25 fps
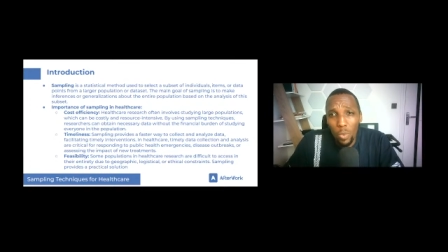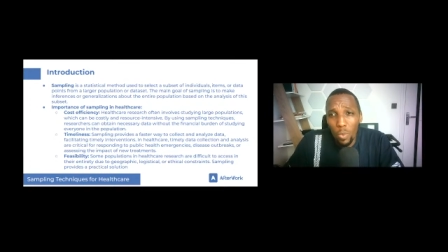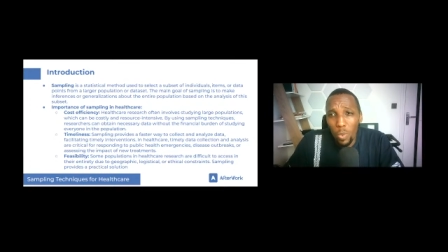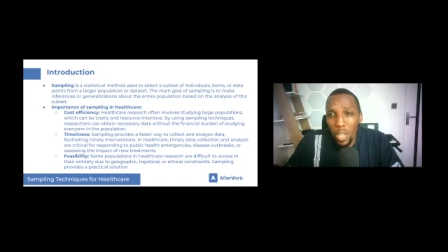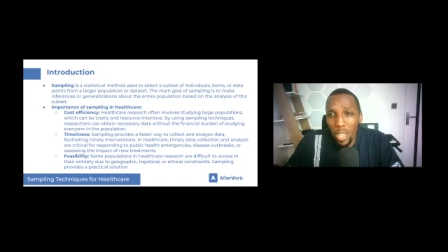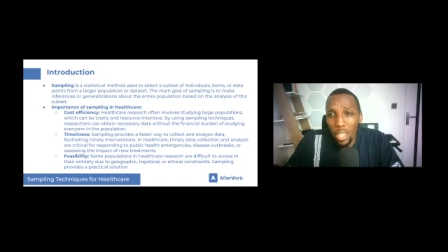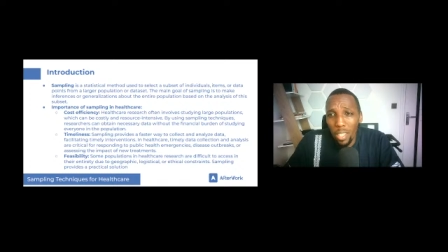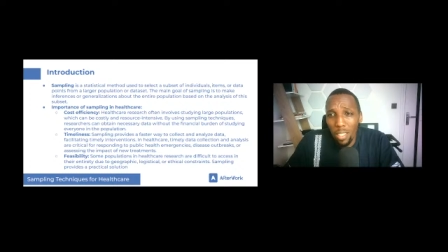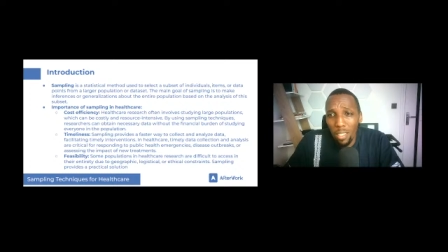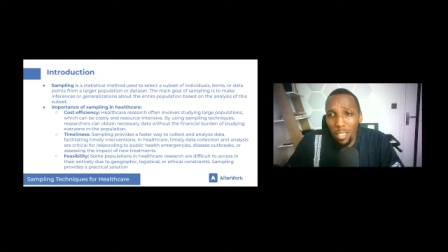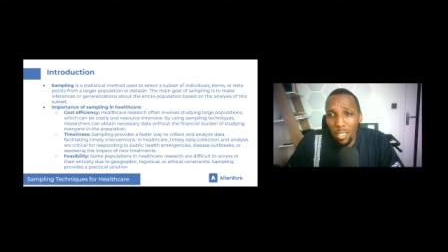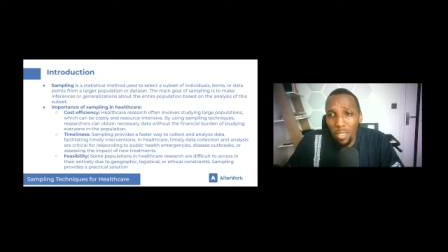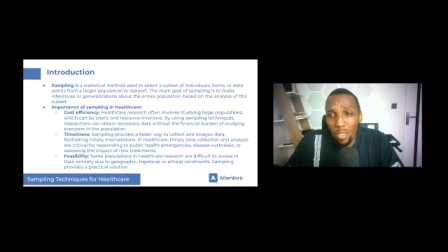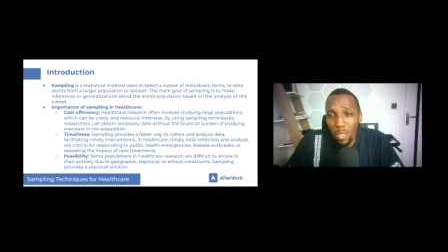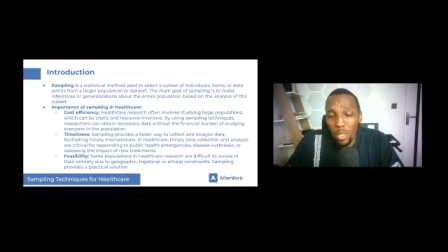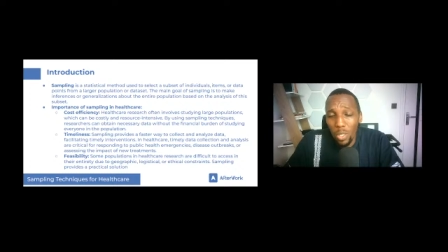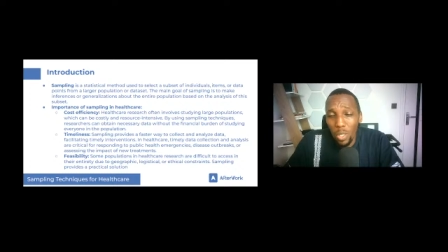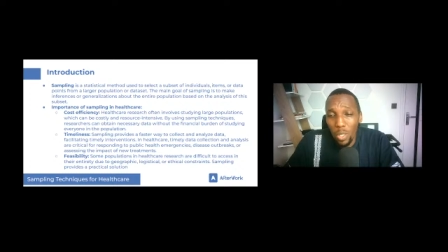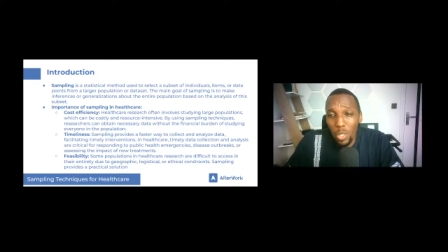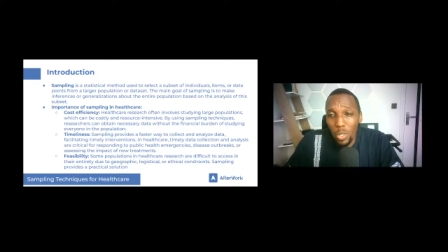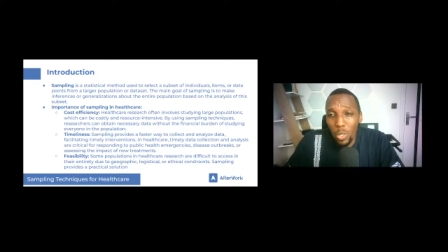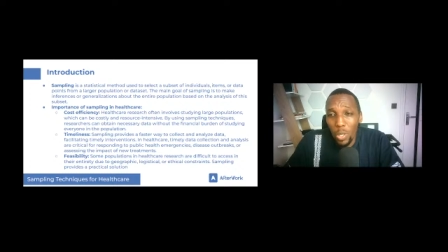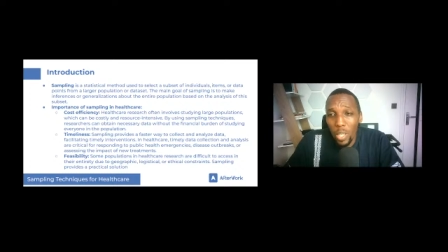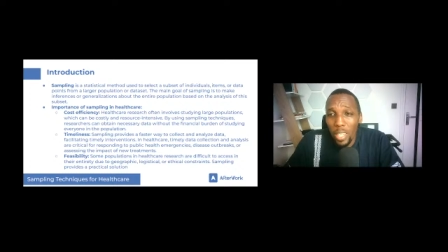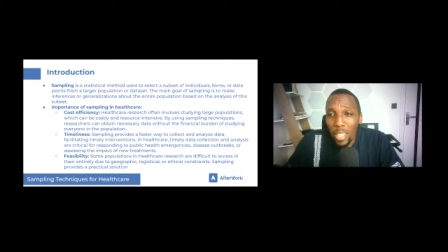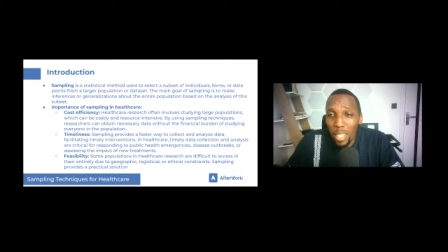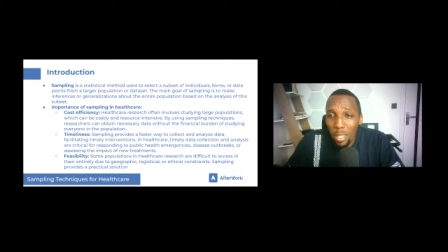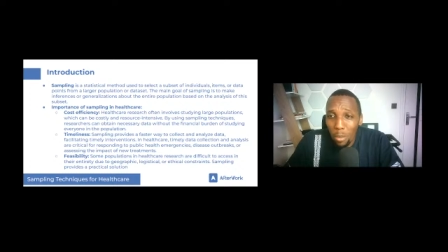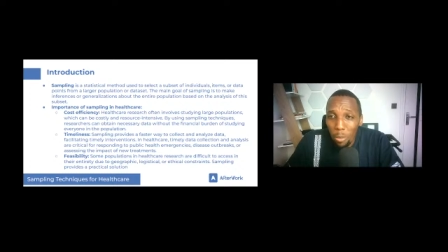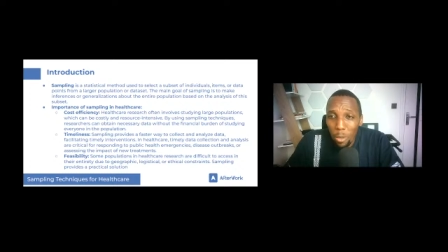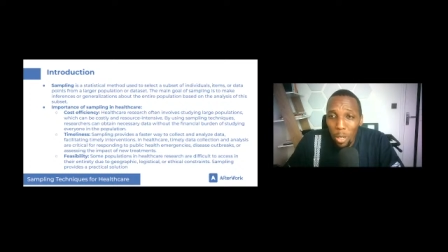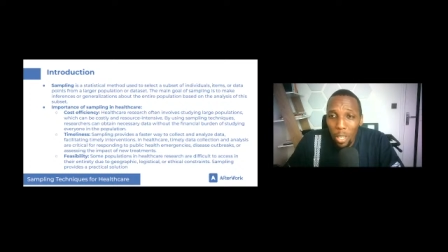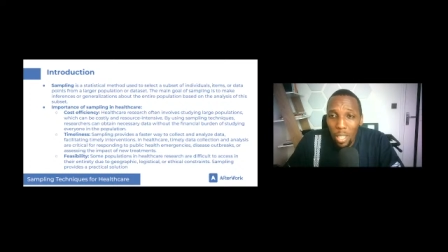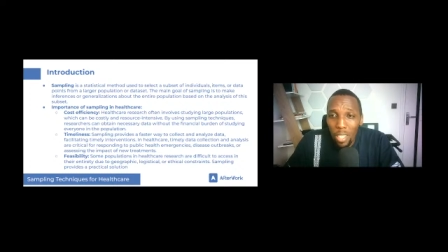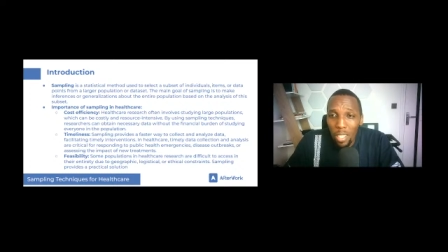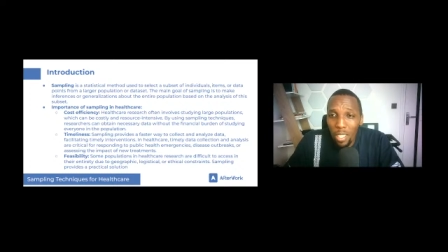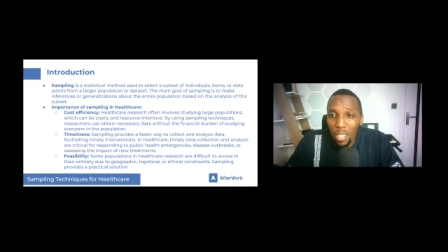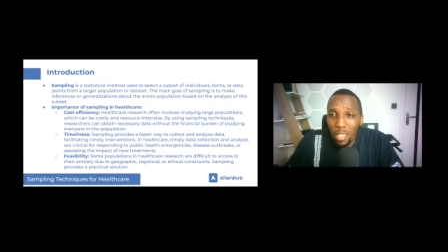when you're
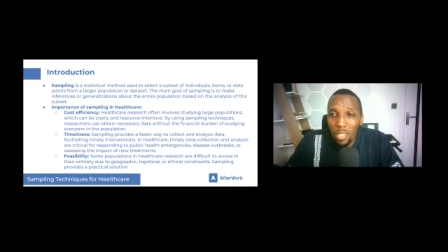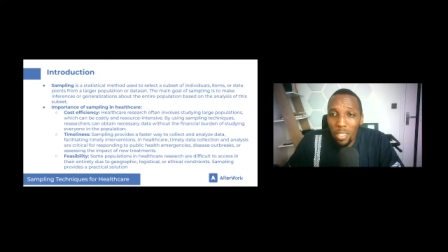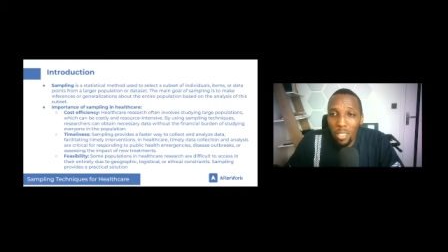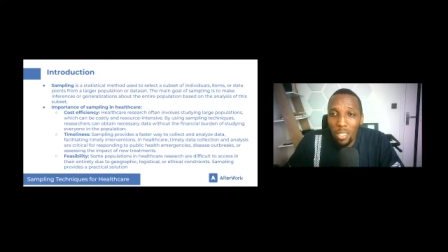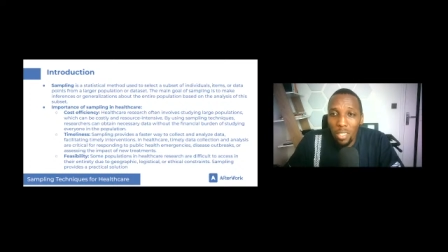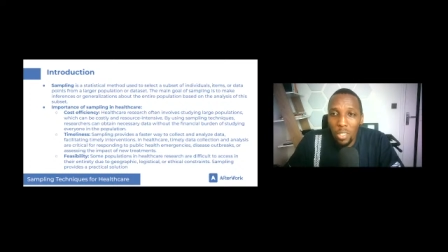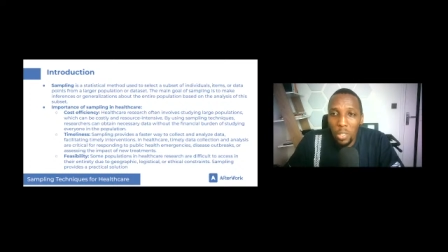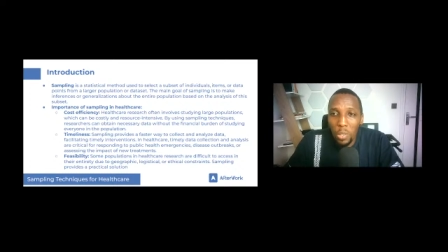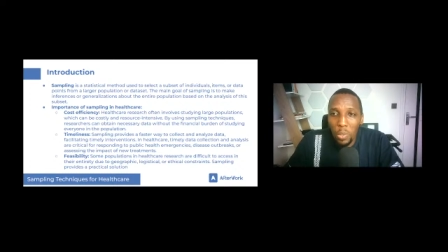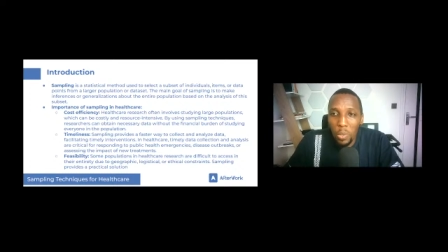training models,